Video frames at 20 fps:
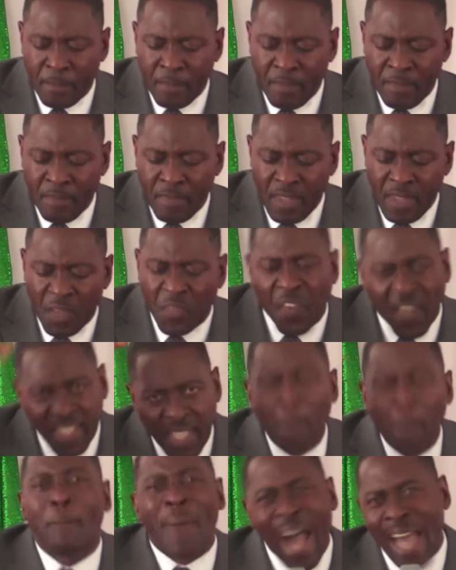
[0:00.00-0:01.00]
for the
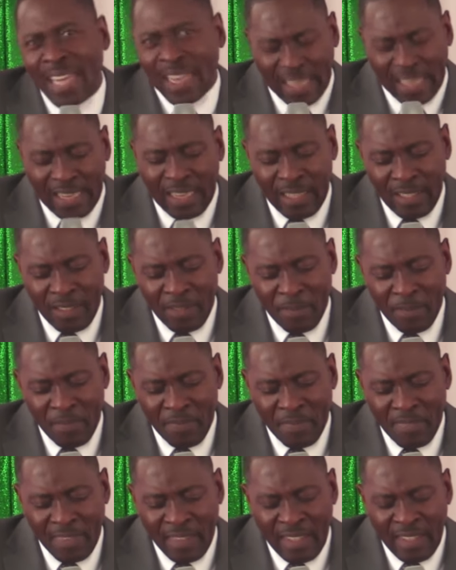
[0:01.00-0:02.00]
battle,
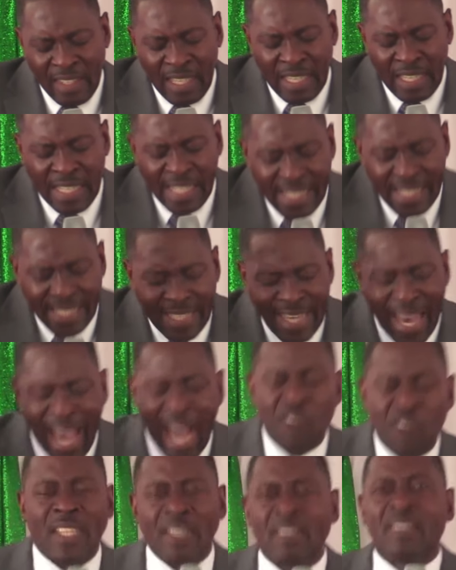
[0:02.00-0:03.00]
He
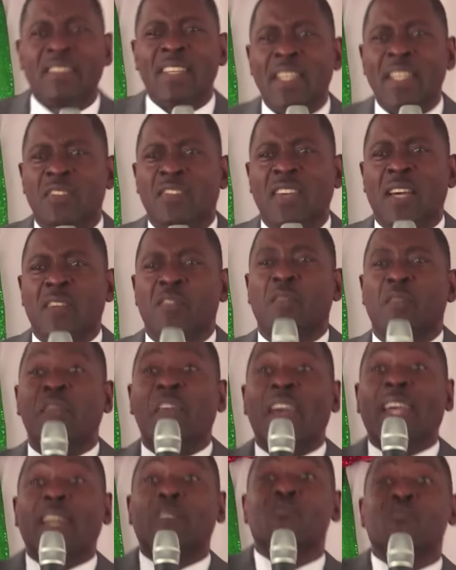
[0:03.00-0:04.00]
guarantees us
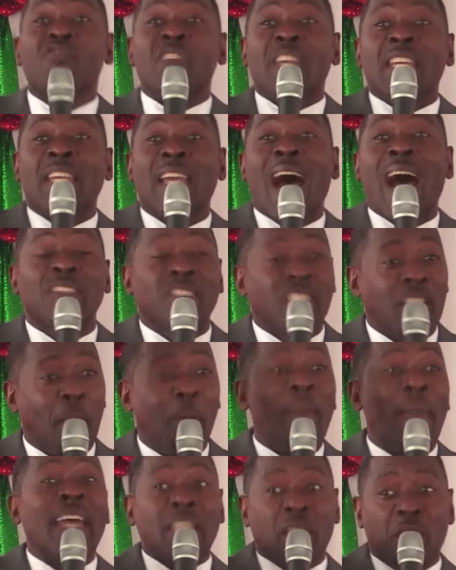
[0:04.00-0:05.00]
victory as the
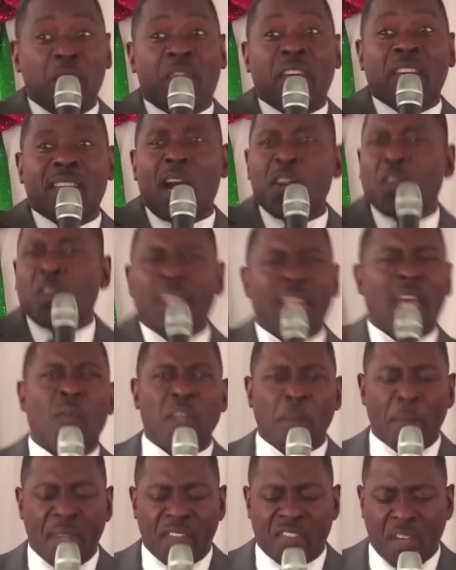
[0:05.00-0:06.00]
benefit. Are you there with
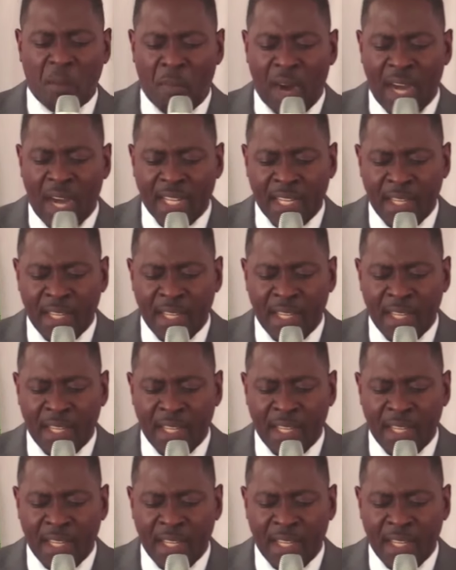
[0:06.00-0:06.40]
me, somebody?